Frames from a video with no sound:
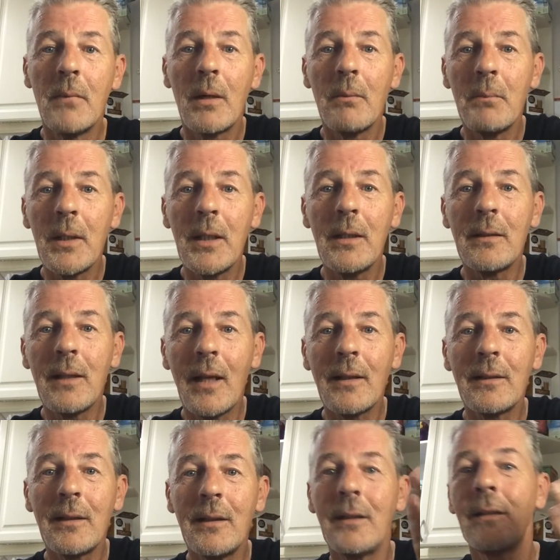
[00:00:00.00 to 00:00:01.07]
mummy,
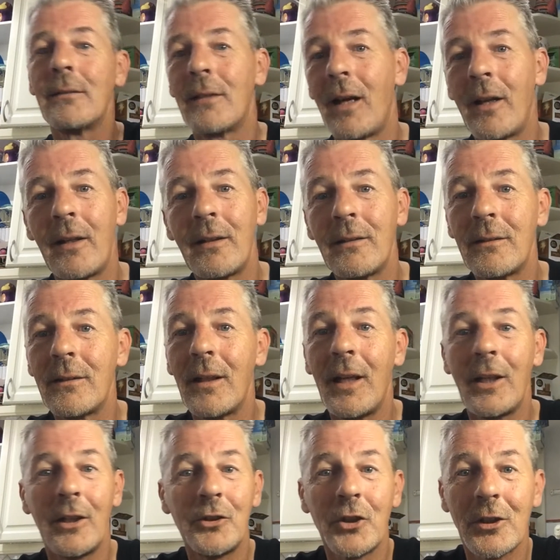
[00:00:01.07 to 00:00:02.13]
daddy, and
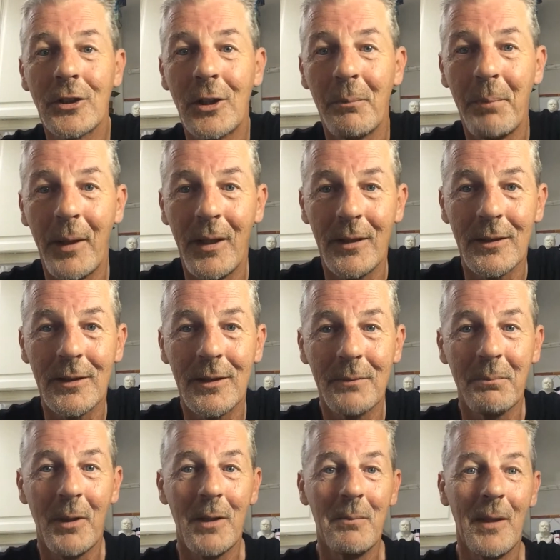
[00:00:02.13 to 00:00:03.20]
it just appears
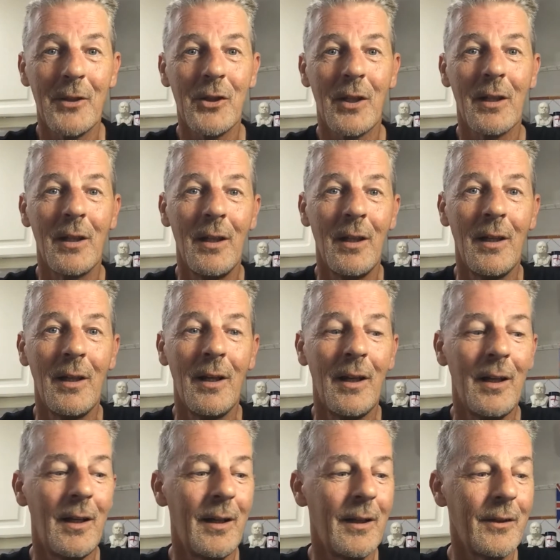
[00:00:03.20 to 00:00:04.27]
by magic.
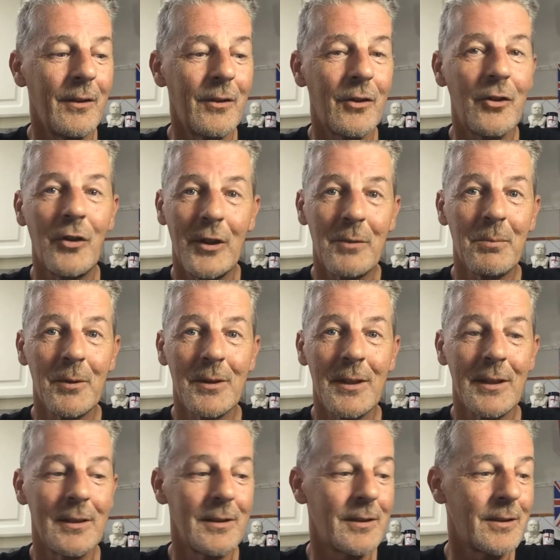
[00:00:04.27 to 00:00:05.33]
And Christmas
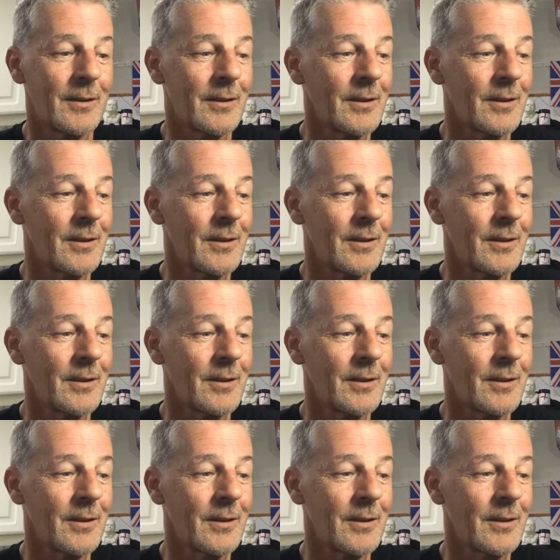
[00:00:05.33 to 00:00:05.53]
is